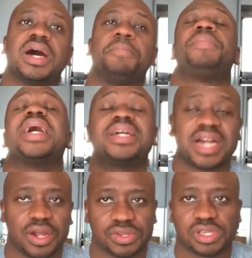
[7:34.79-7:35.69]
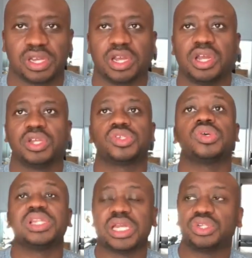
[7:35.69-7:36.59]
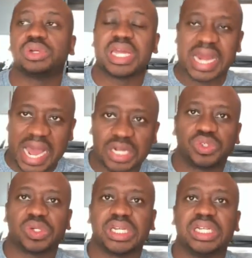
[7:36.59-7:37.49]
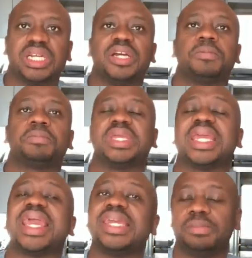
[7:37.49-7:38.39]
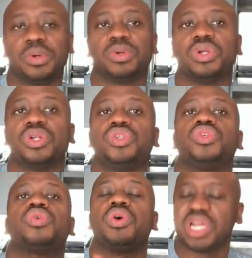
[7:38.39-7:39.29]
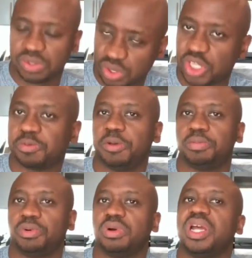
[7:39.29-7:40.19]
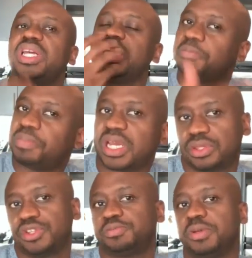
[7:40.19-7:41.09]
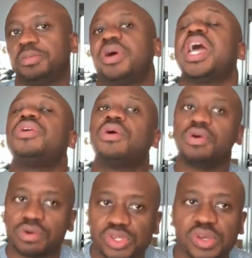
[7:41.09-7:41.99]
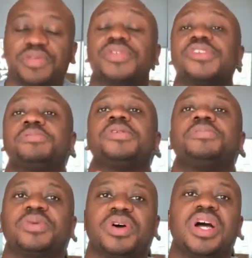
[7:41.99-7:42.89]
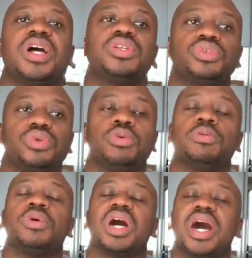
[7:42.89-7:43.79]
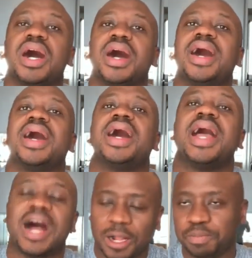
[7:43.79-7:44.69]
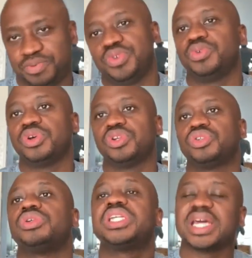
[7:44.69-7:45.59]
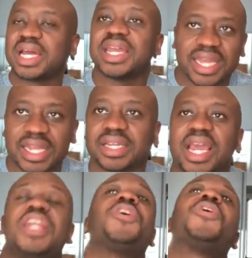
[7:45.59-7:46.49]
backgrounds, so that you can actually be able to connect with those people, impact those people, and also for those people to help you to get ahead and